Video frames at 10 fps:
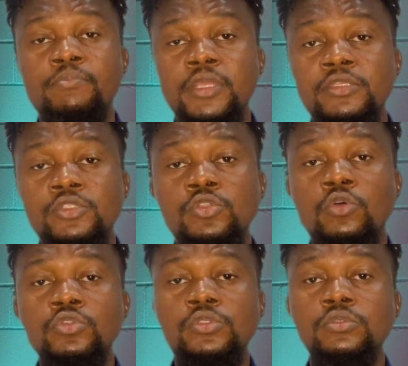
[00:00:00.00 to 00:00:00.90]
please
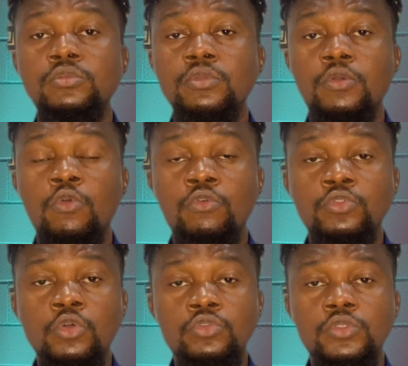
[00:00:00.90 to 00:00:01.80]
don't
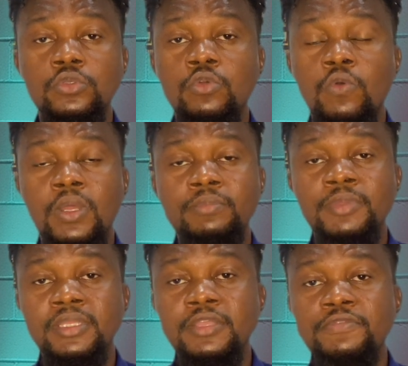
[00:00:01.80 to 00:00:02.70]
go and
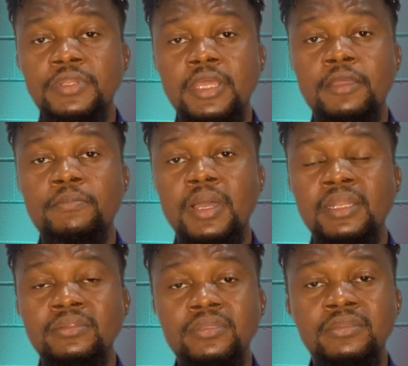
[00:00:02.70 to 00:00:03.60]
be giving them
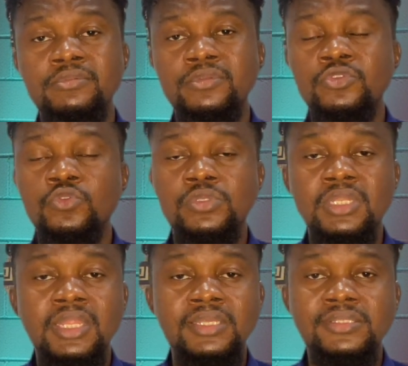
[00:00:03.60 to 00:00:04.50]
an
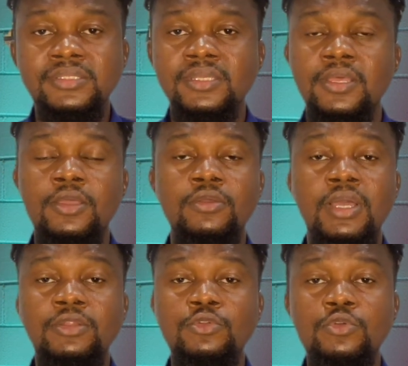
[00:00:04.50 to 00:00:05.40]
useless,
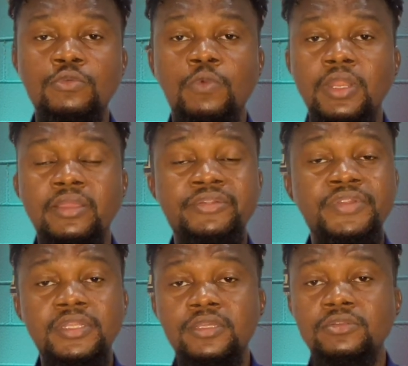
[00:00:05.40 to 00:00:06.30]
I don't know what a
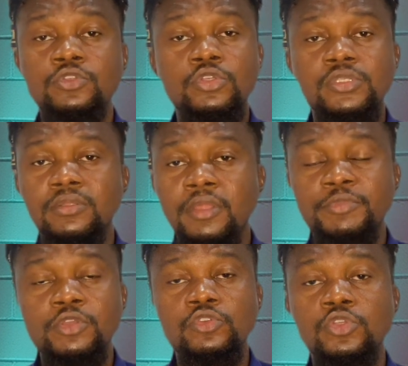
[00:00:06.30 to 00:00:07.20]
greedy, just let
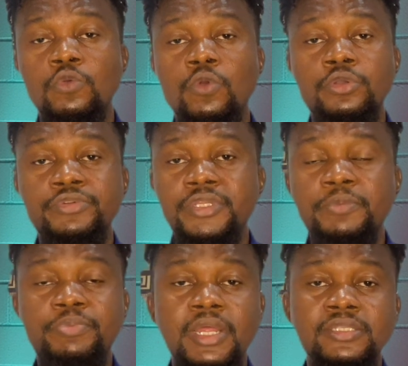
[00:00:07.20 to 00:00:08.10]
me just use the word
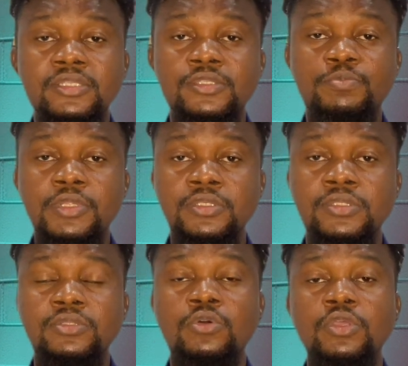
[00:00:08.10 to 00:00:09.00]
greedy prices.
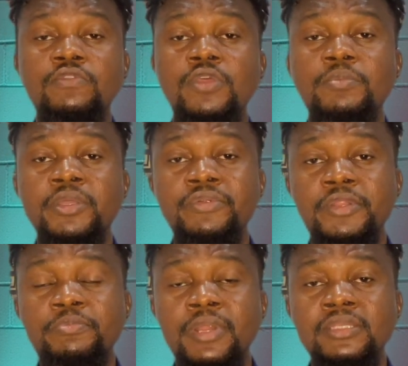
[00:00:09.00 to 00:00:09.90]
Please don't give them a
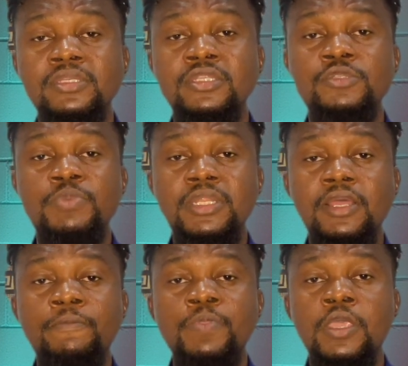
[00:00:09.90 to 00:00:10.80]
greedy price. It is
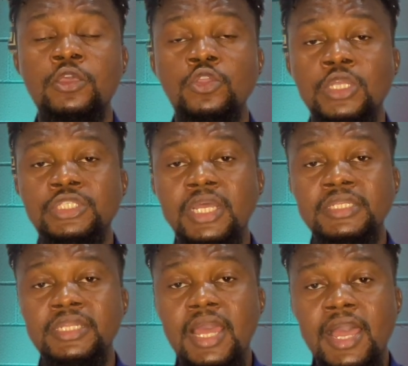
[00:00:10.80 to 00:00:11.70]
better you are
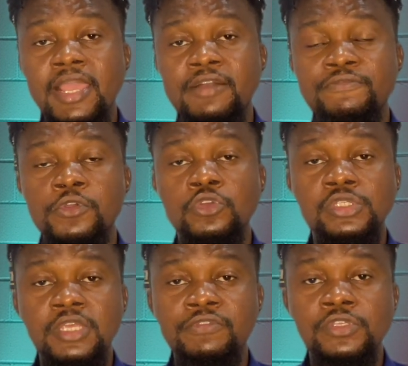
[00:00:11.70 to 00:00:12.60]
charging higher for your
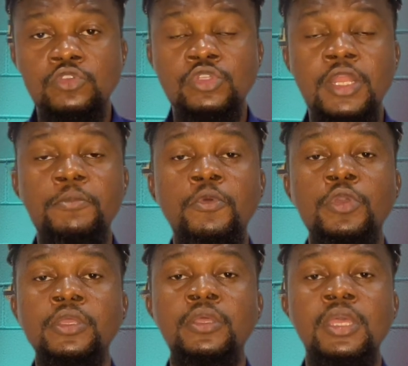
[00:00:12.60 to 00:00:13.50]
service. You tell them,
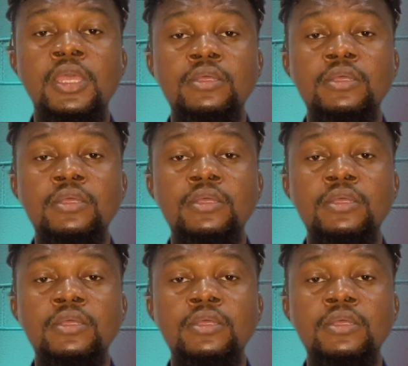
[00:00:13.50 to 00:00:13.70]
okay,